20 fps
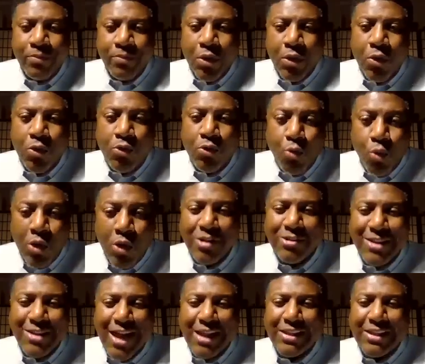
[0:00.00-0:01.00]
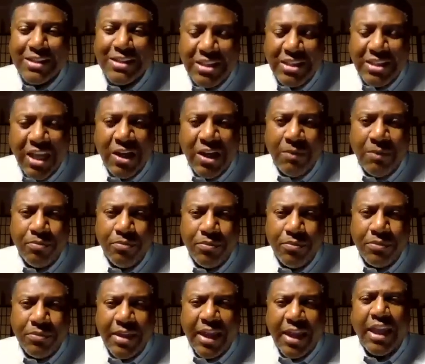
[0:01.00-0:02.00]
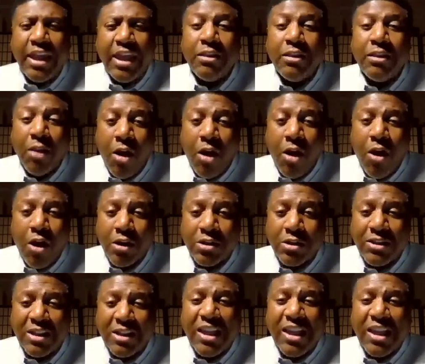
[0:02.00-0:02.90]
who will not accept that he lost.